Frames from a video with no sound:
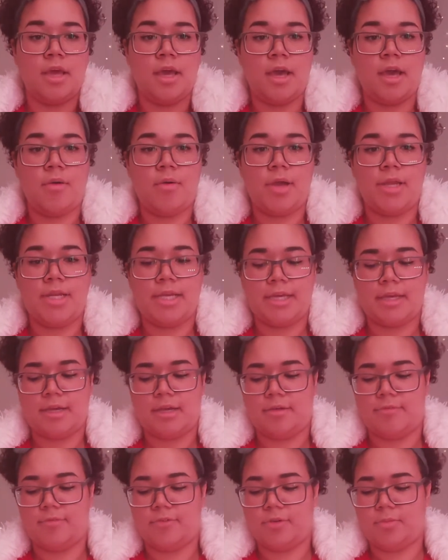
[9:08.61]
I wanted to get
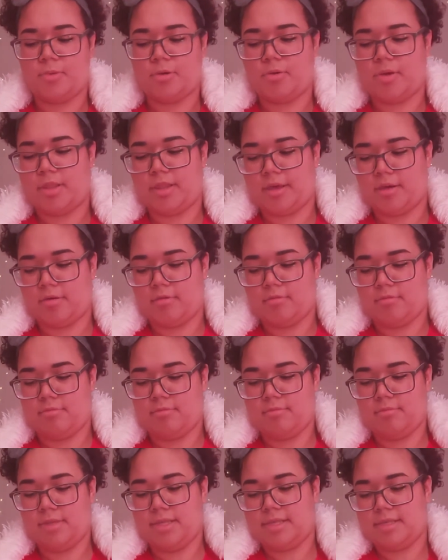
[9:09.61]
comfortable without
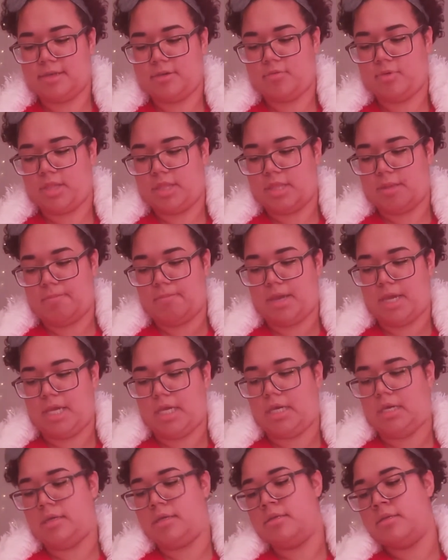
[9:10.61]
messing with the
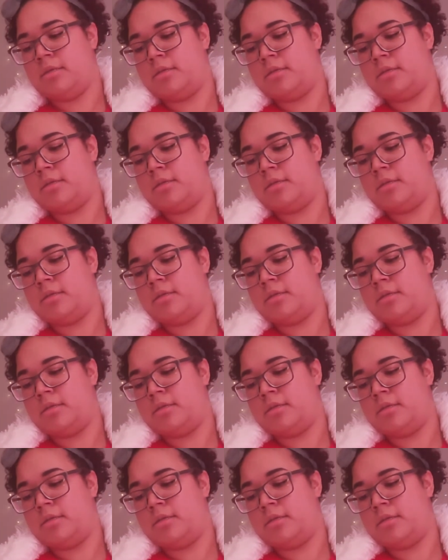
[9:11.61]
mic.